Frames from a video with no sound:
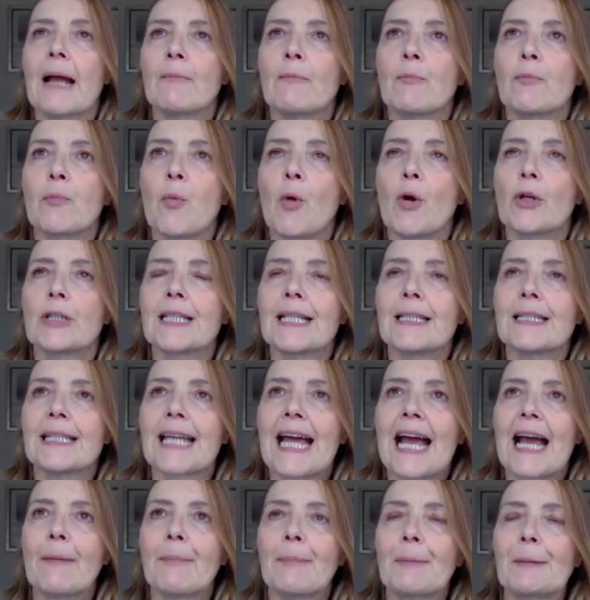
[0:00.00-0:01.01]
what tends to
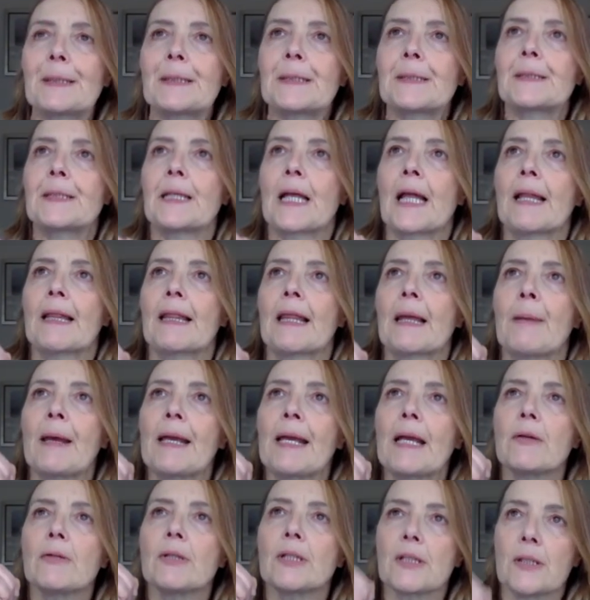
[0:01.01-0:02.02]
happen is they may
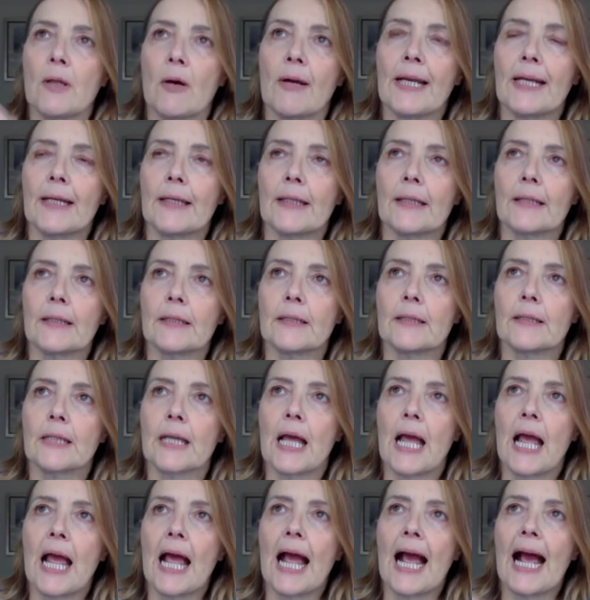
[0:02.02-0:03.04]
go silent,
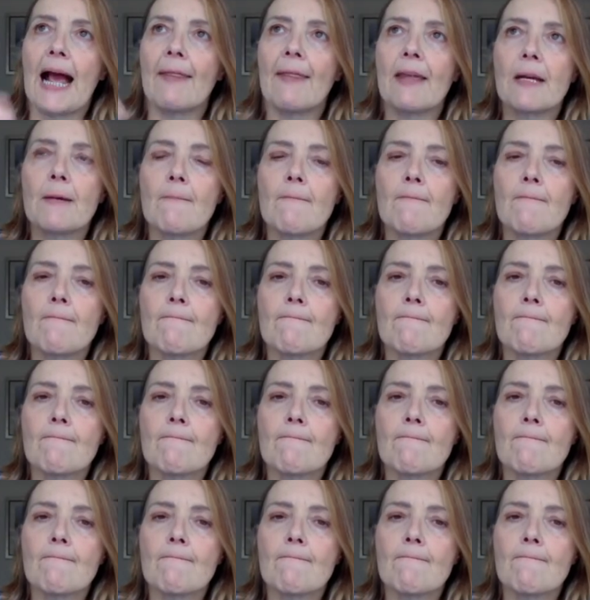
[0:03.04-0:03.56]
and then